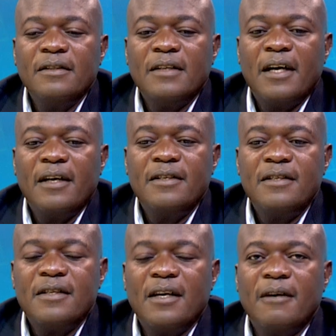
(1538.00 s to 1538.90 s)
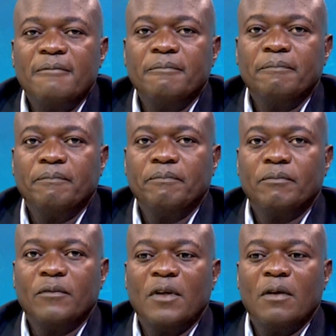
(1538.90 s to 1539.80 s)
that
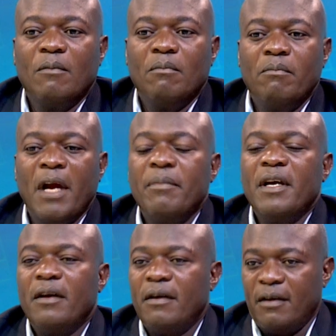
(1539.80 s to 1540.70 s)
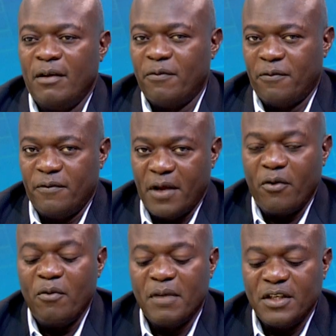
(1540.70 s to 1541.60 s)
maybe if the
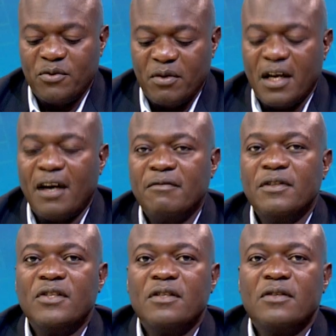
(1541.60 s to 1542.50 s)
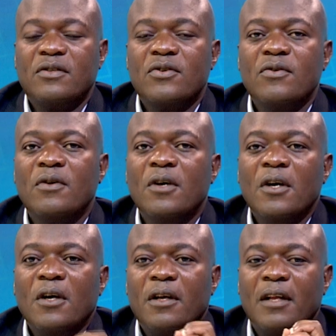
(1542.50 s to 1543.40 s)
rumors we have is true,
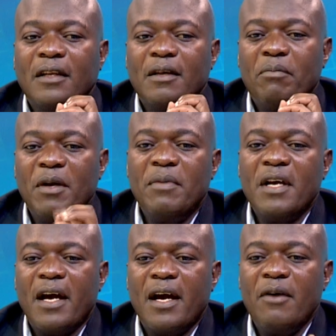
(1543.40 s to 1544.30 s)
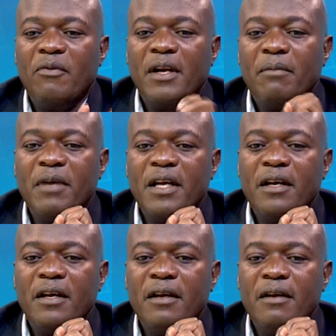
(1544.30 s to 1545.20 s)
that the BBI will
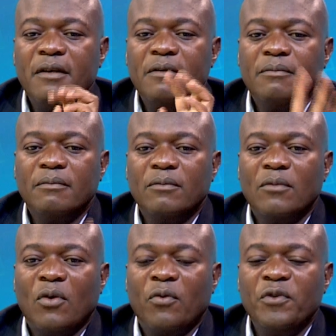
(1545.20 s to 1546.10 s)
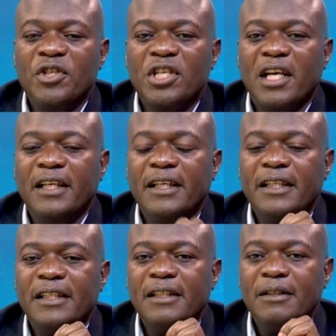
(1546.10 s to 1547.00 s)
be
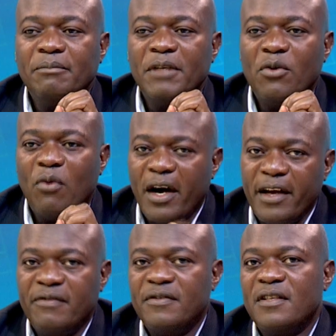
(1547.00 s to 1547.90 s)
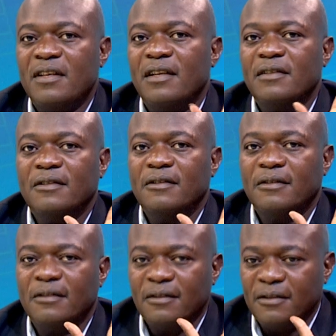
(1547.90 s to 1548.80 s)
officially midwifed,
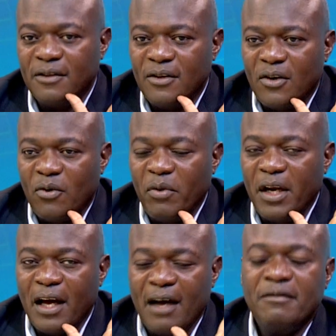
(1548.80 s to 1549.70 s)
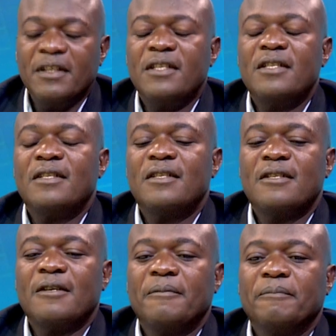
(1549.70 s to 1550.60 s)
then we'll have
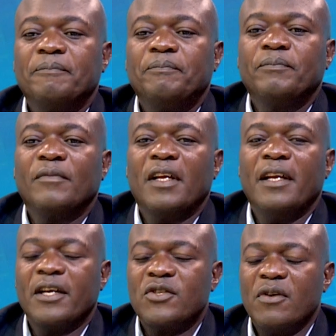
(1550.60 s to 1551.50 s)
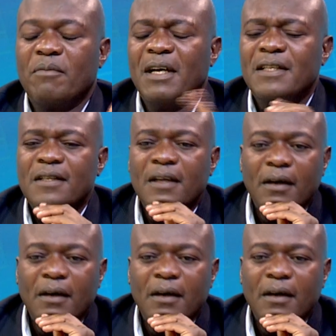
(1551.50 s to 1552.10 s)
it next week. But